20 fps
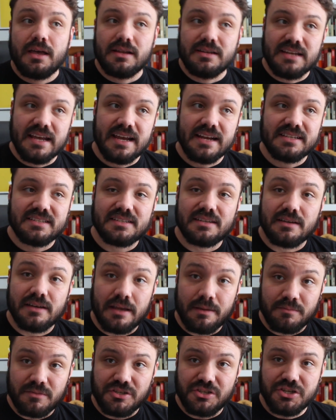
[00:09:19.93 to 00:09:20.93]
dates
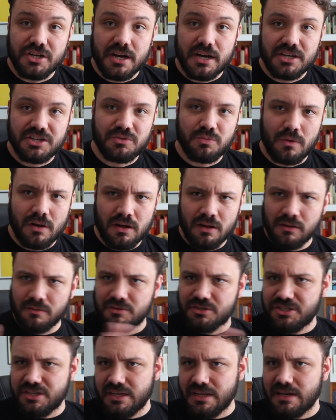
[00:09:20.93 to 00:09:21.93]
named Josh while
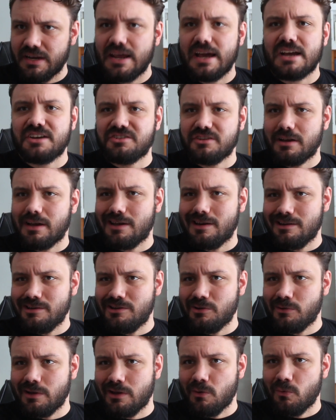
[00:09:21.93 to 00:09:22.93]
she and Nash are kind of
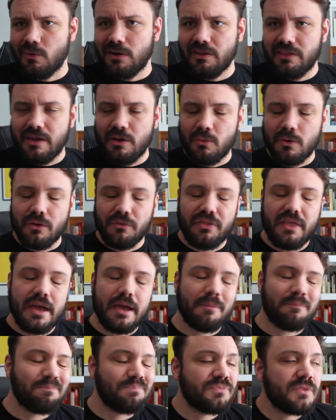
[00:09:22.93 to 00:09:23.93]
doing a will they, won't
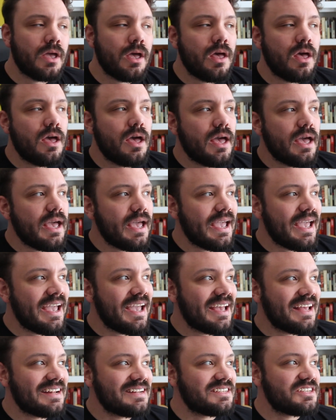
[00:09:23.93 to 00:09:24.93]
they.
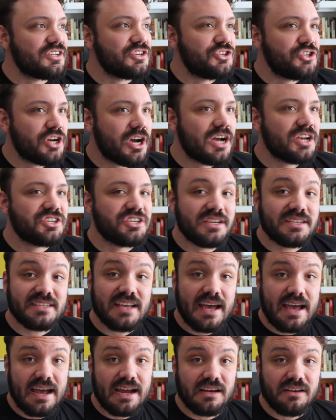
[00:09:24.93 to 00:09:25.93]
And Josh is a
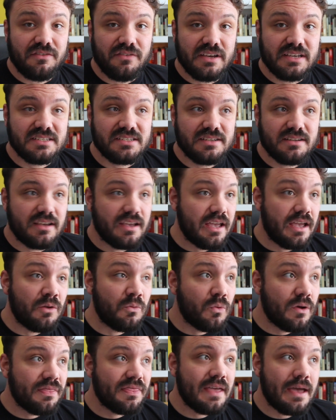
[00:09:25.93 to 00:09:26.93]
hacktivist. And
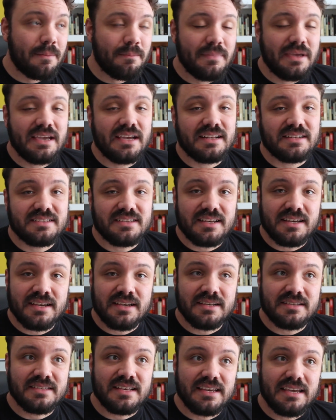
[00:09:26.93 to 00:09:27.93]
what that means
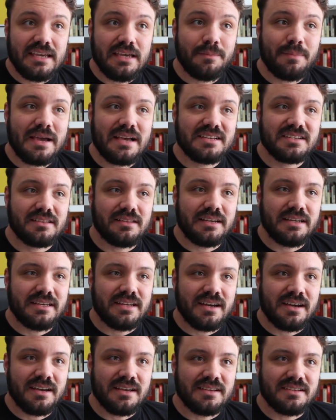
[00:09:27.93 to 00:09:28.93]
is that he basically
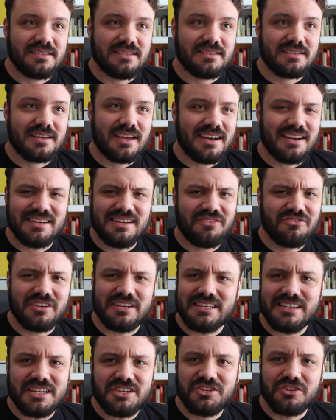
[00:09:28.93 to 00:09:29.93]
does kind of
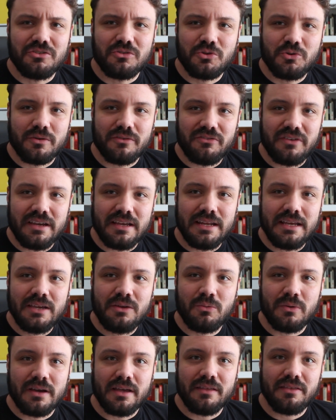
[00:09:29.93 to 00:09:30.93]
different digital graffiti
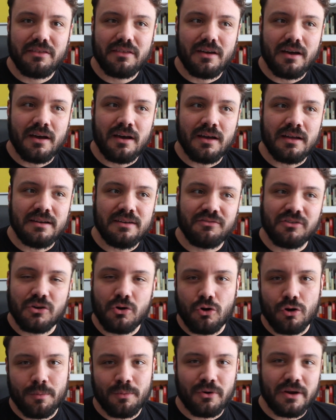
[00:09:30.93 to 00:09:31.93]
with uh, different
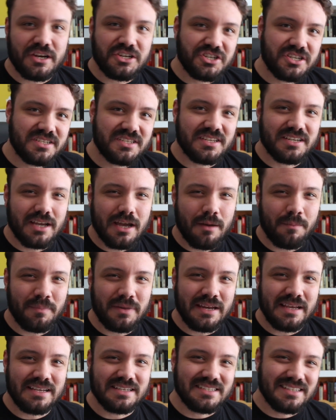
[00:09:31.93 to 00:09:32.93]
corporations and
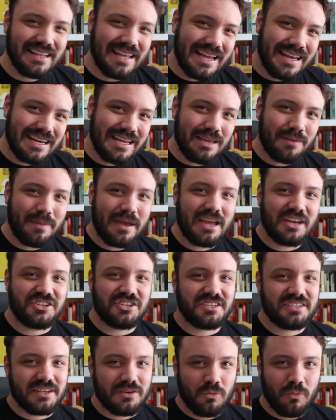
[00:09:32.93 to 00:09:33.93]
companies' landing
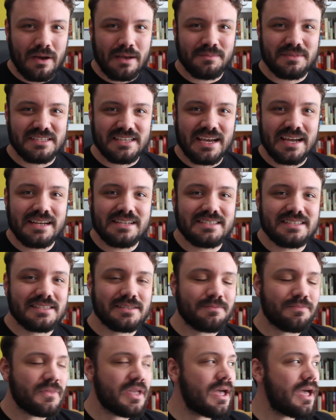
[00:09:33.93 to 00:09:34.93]
pages and
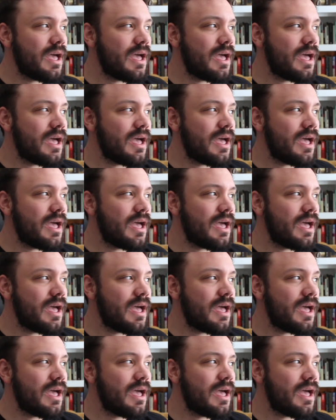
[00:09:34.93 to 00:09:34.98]
websites.